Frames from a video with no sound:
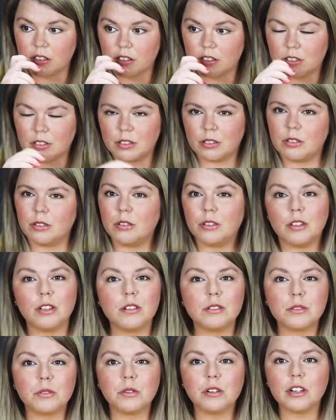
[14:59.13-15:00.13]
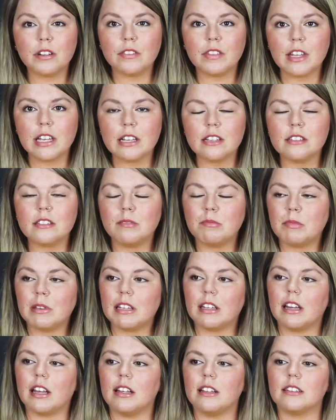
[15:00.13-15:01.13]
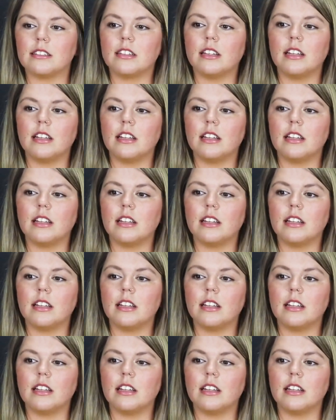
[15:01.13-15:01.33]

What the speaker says: to do those sort of things, because